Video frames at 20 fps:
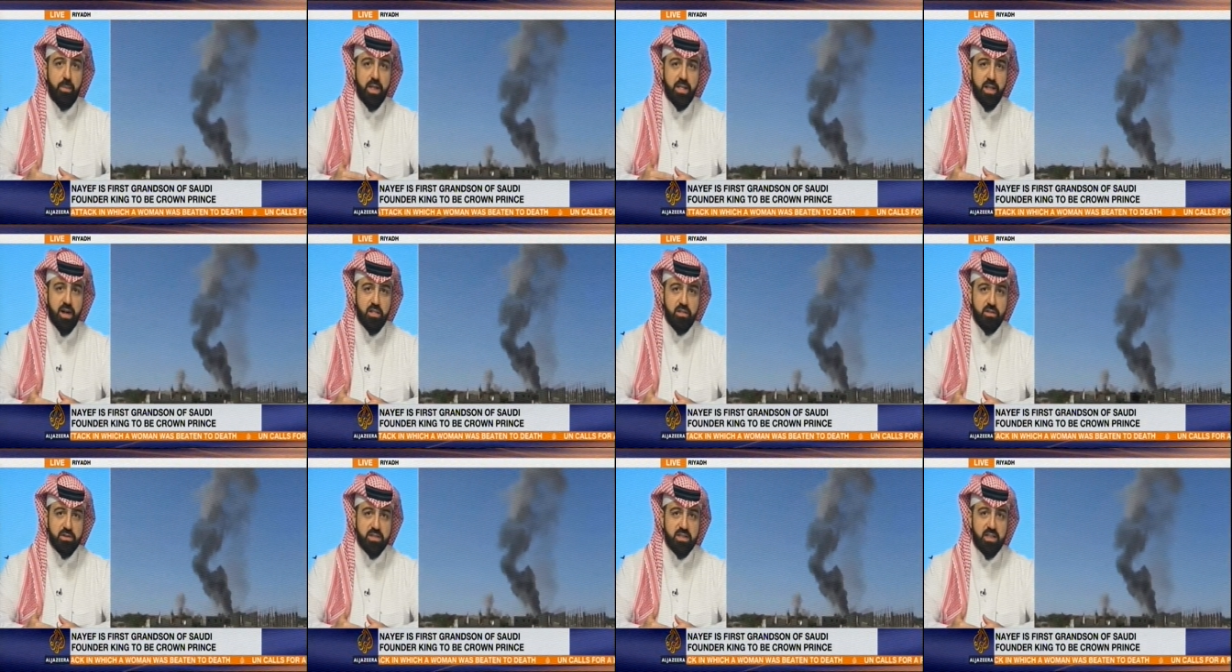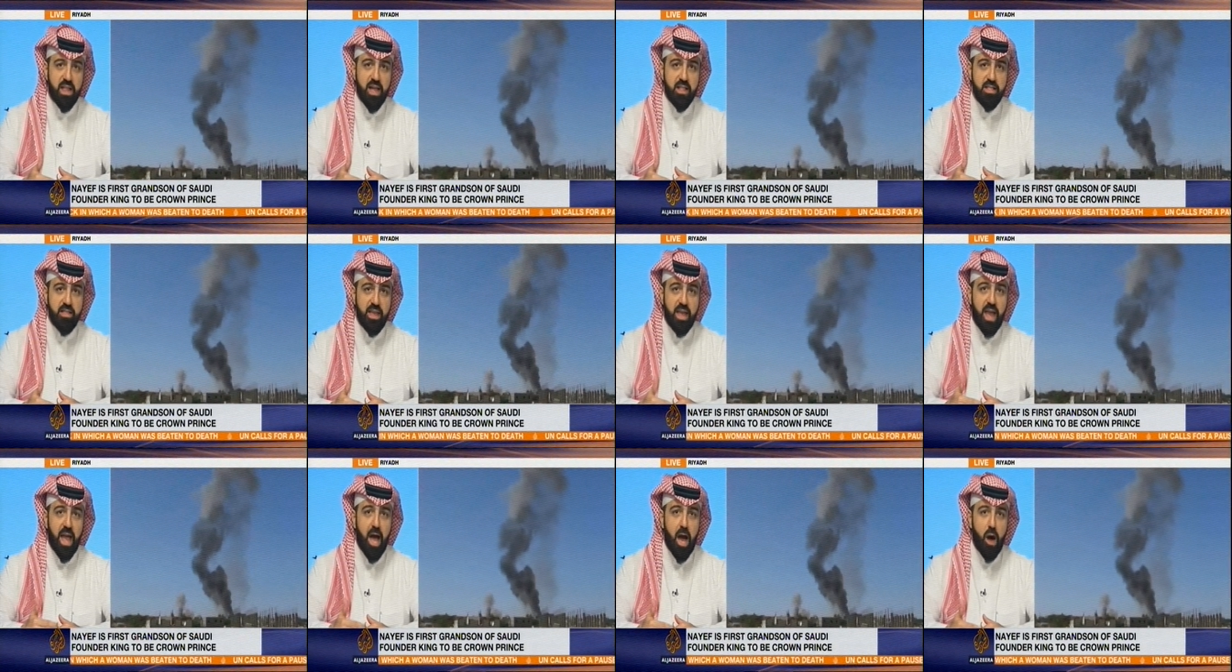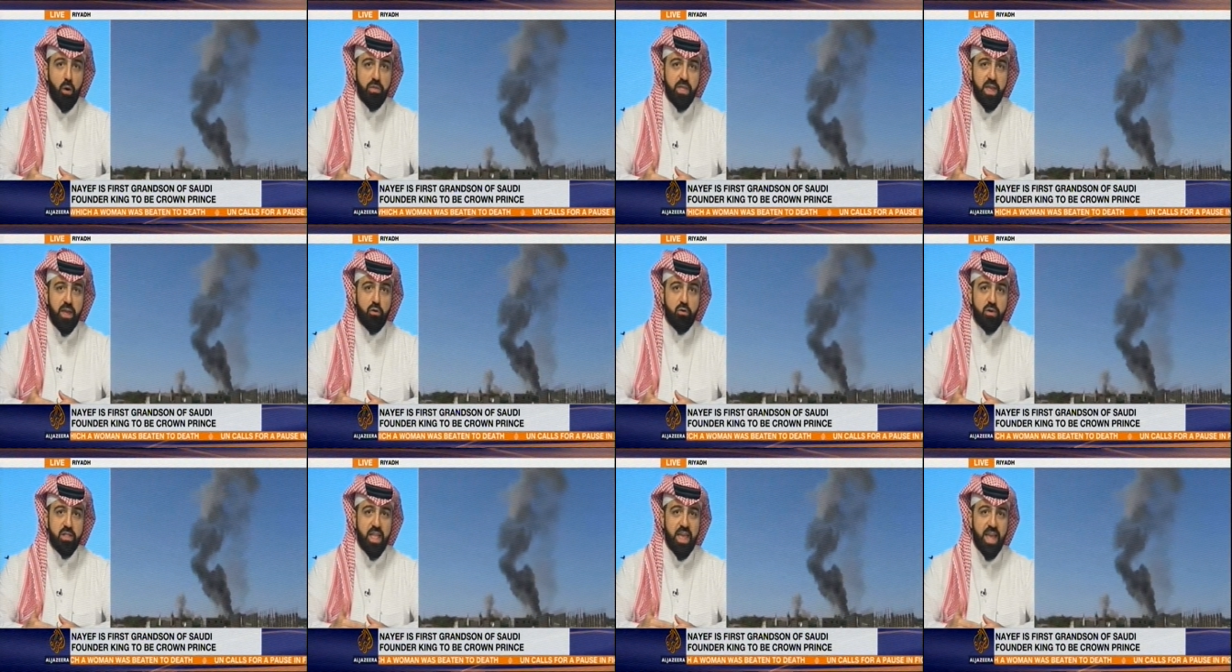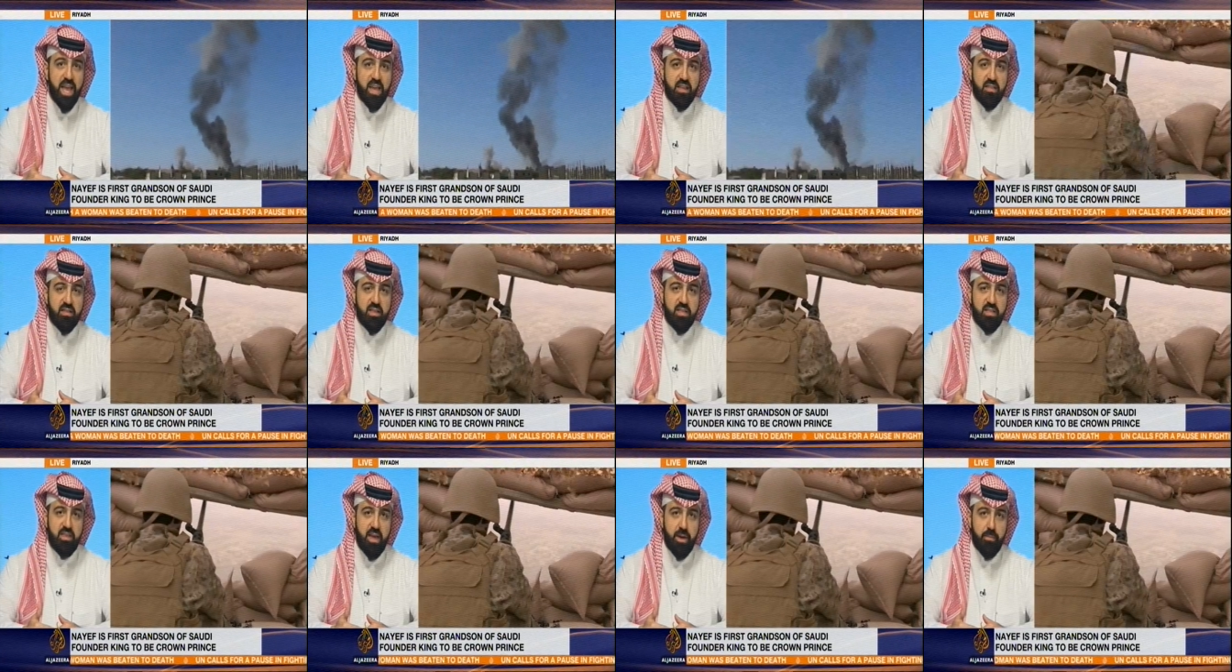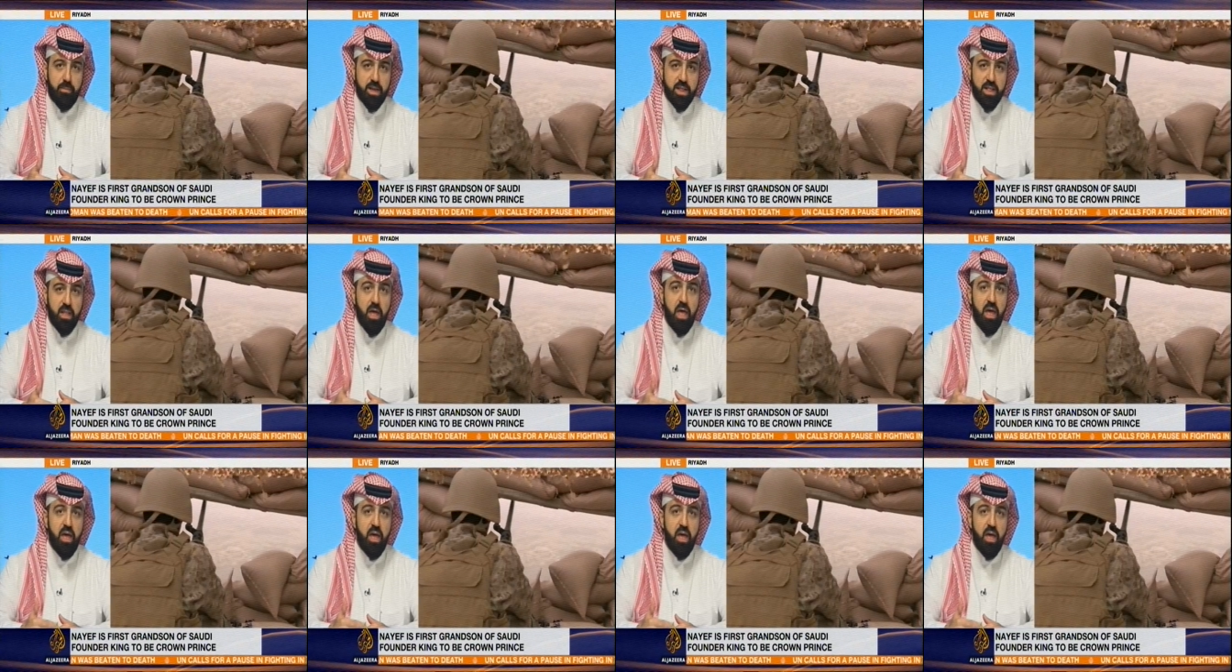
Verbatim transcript: in understanding how they could exit Yemen